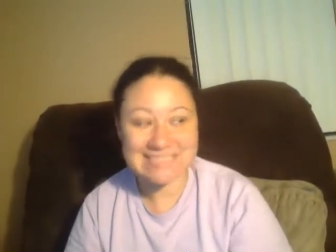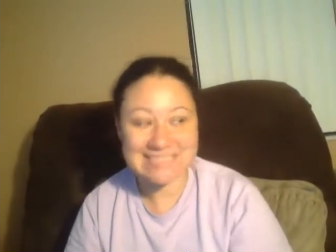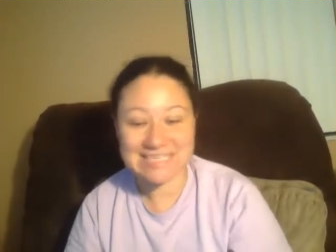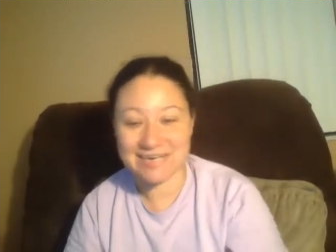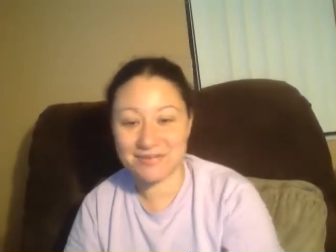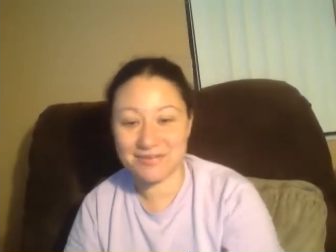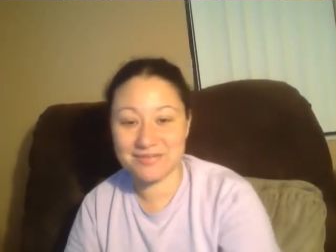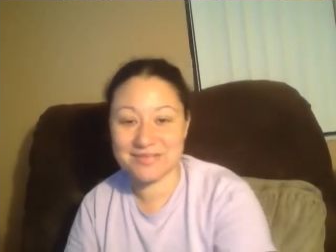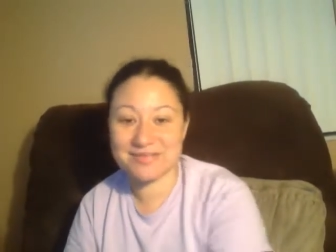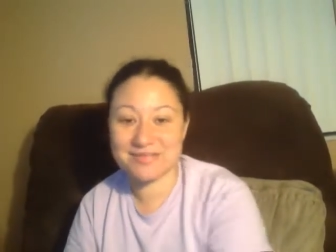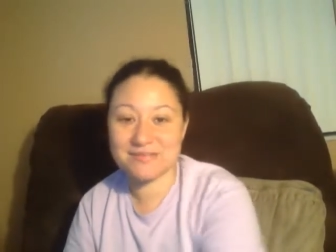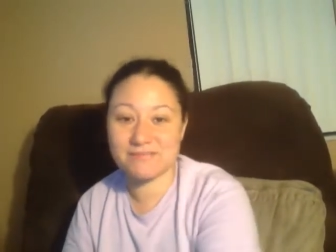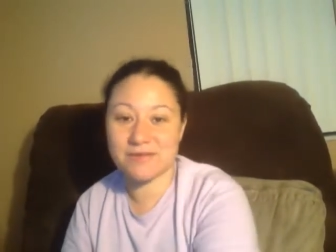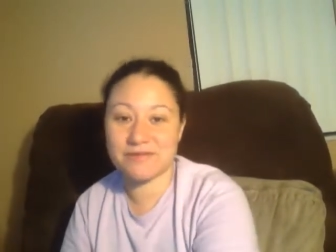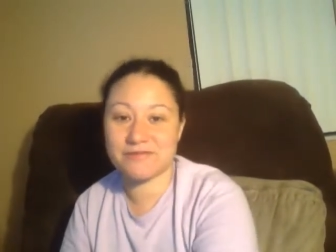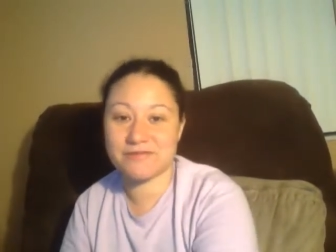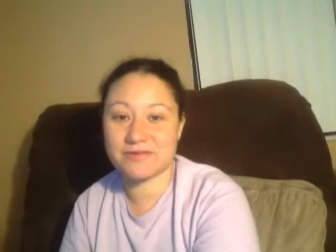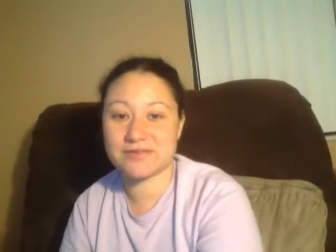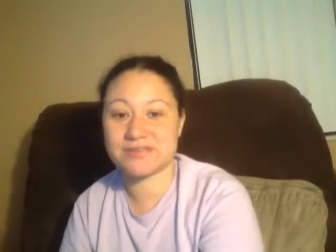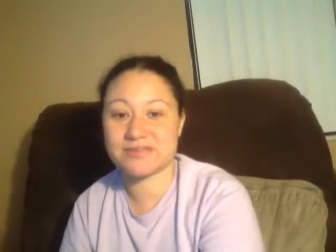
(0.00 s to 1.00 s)
you know, this is
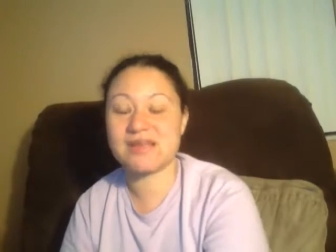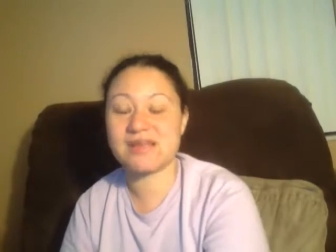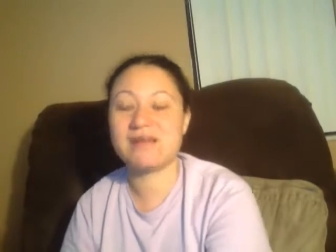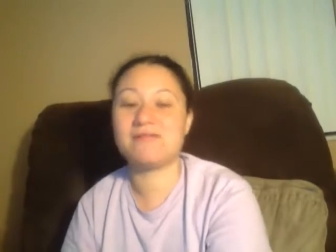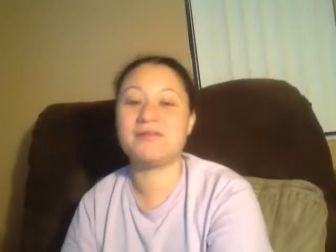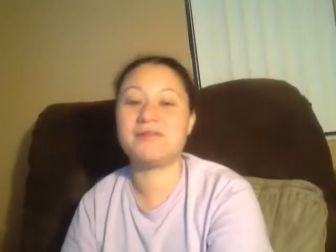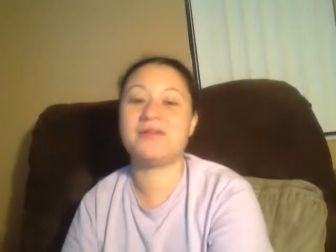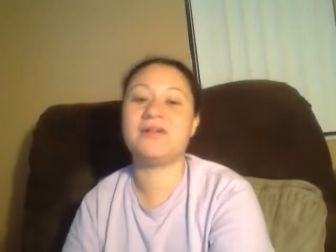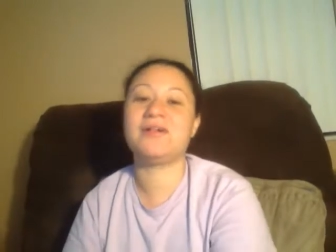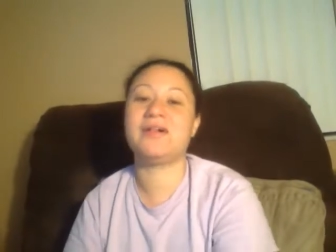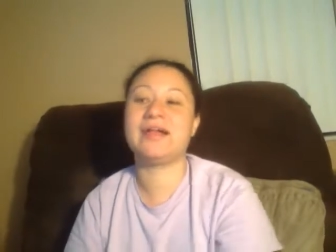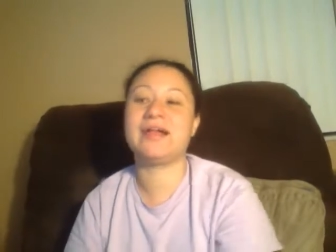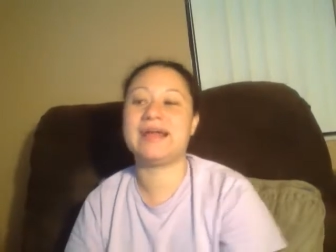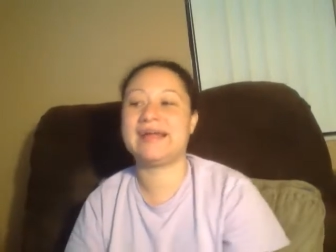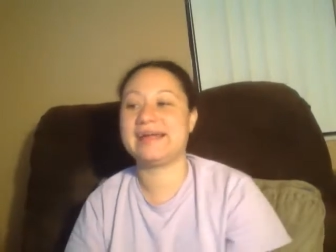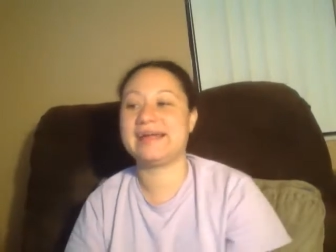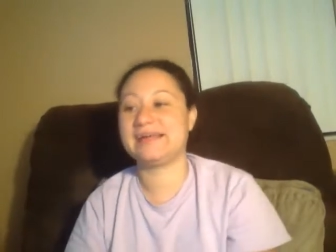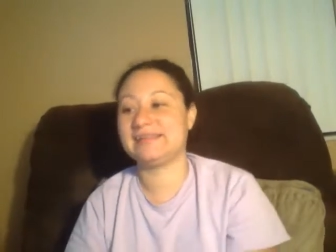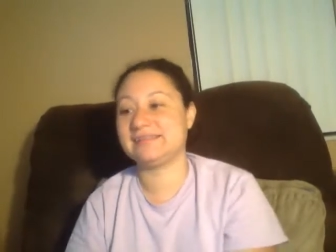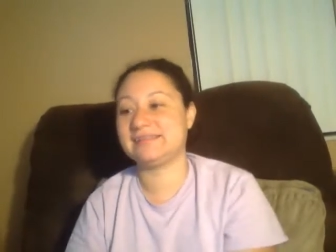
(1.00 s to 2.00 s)
my first novel
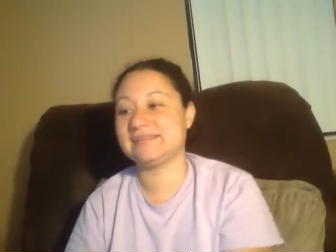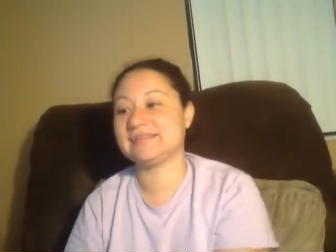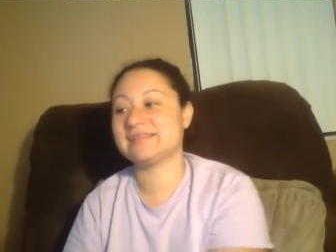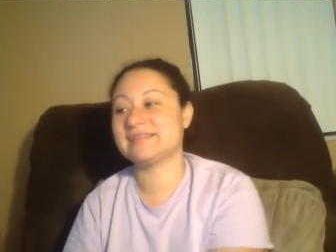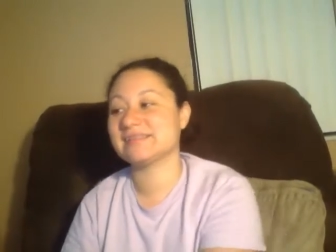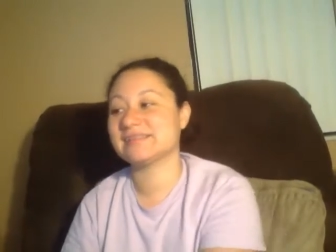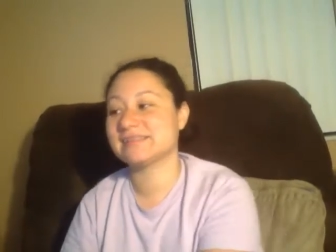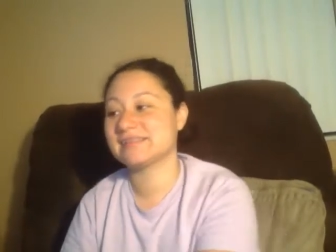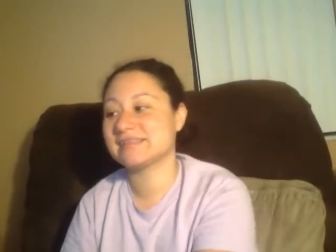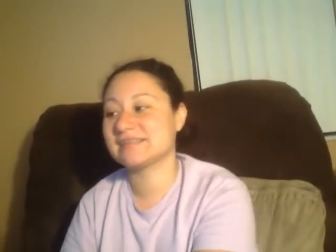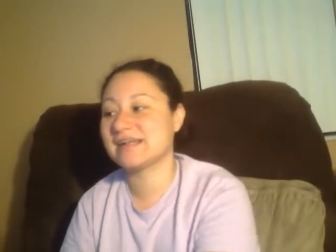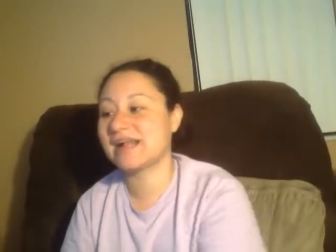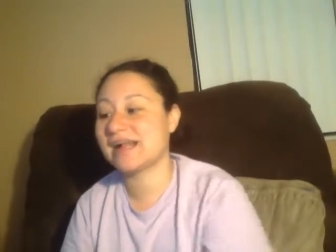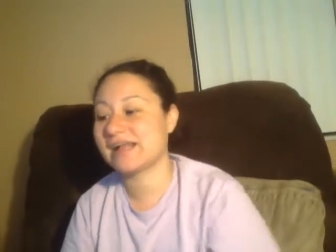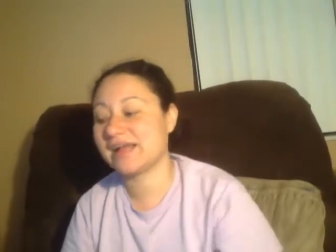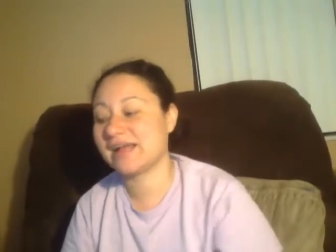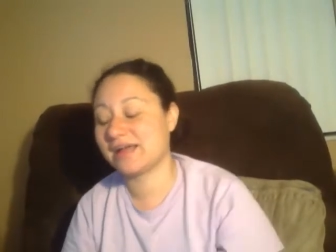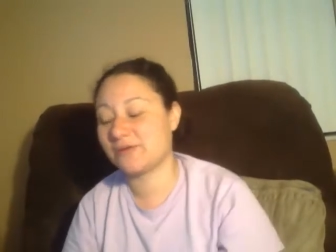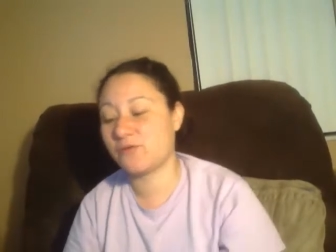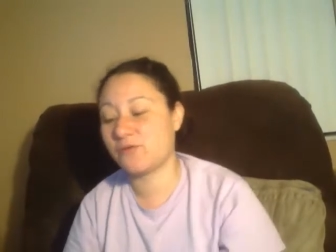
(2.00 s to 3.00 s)
and
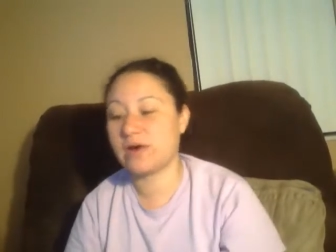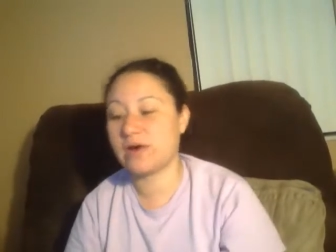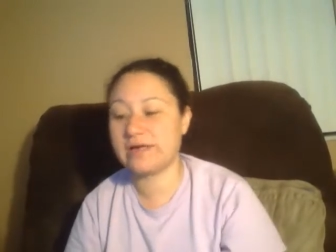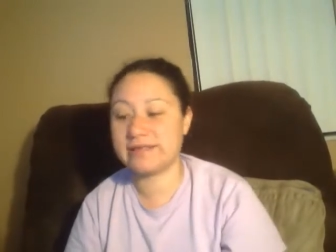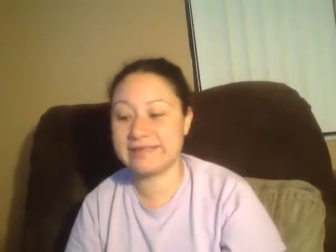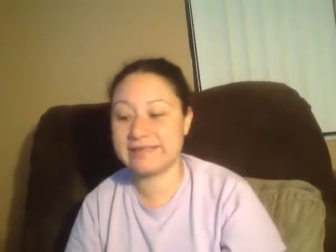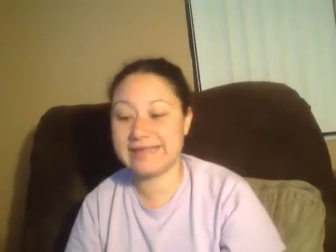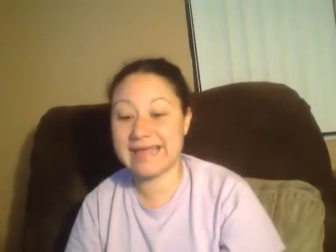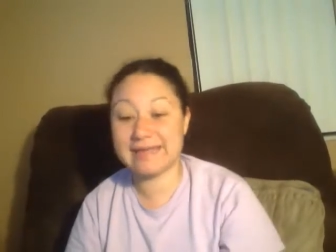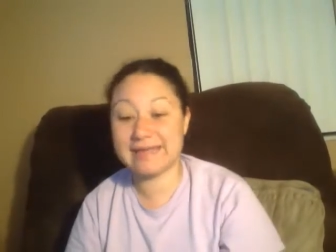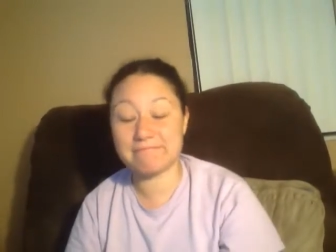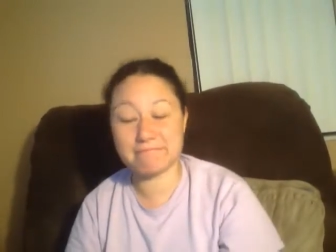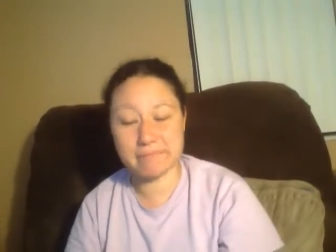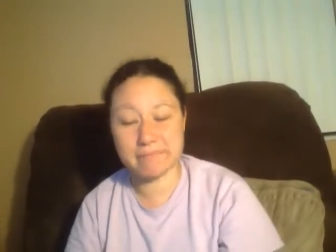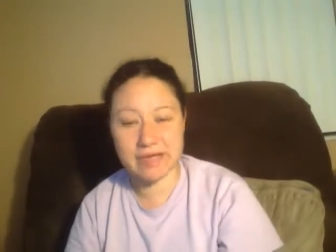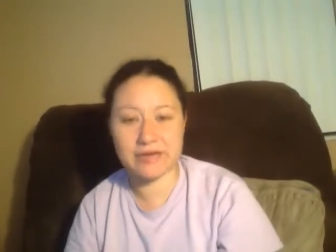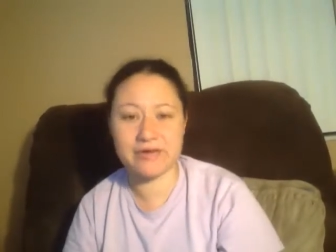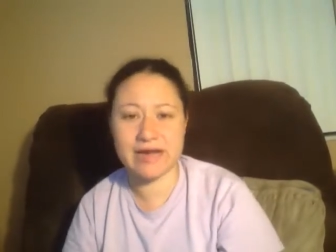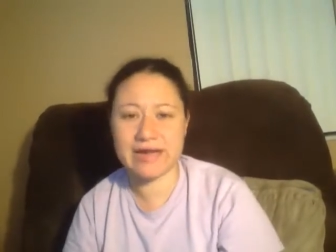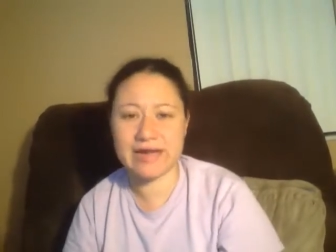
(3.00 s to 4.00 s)
I kind of want to get
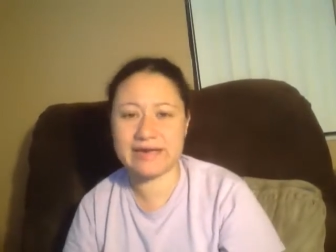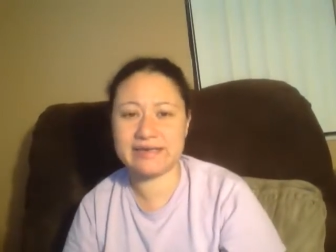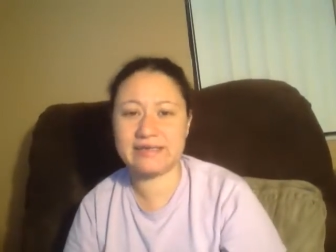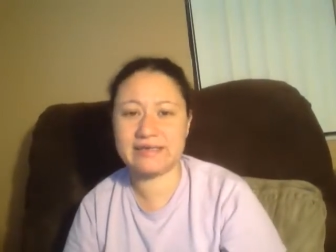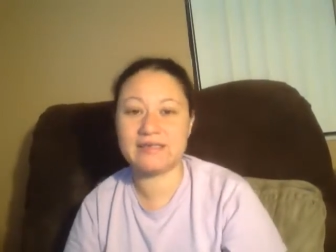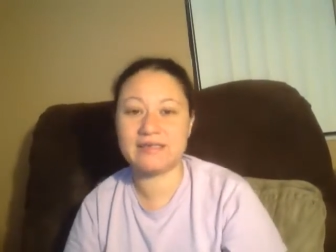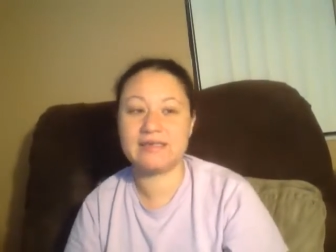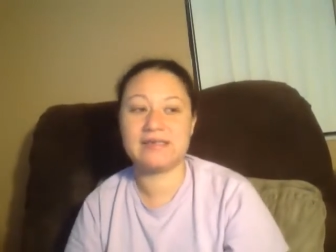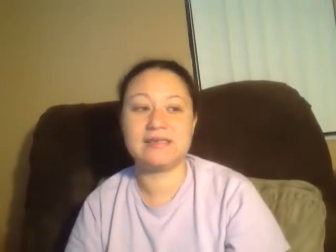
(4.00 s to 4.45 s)
better at it.